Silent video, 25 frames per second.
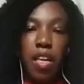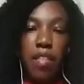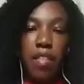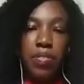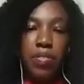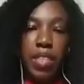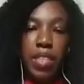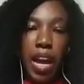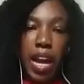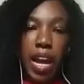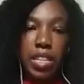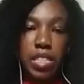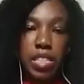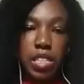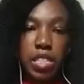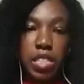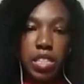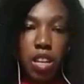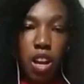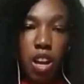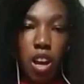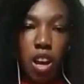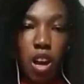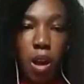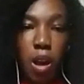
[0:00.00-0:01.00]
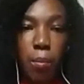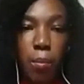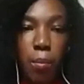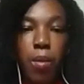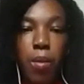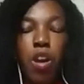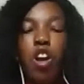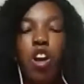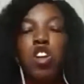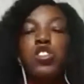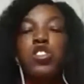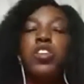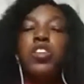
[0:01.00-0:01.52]
that.
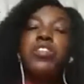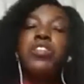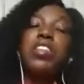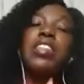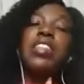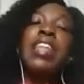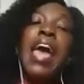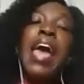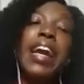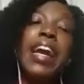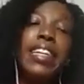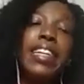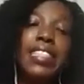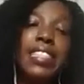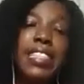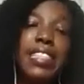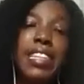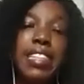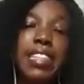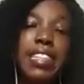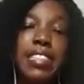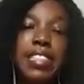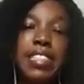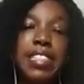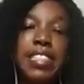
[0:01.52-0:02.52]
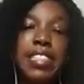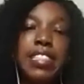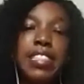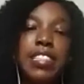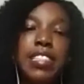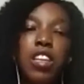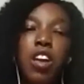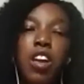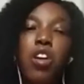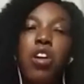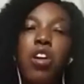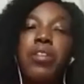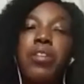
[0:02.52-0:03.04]
So the next thing is
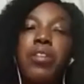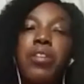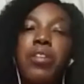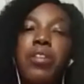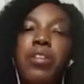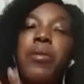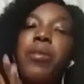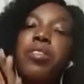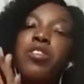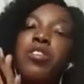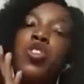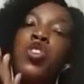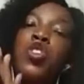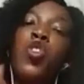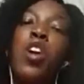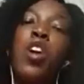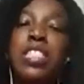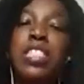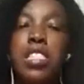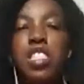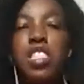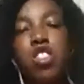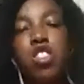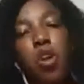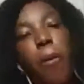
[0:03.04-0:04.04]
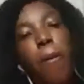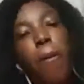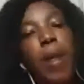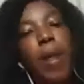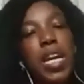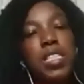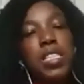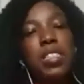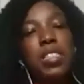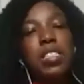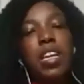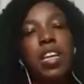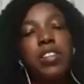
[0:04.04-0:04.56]
sorting your
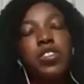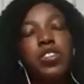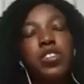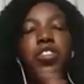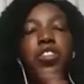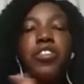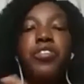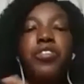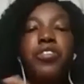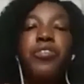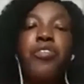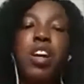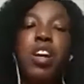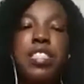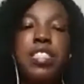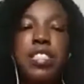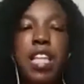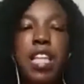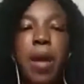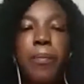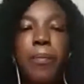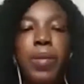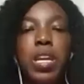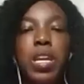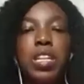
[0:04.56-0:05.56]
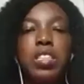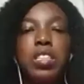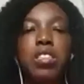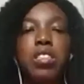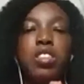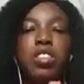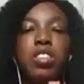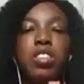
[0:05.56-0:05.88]
mindset. So the first step in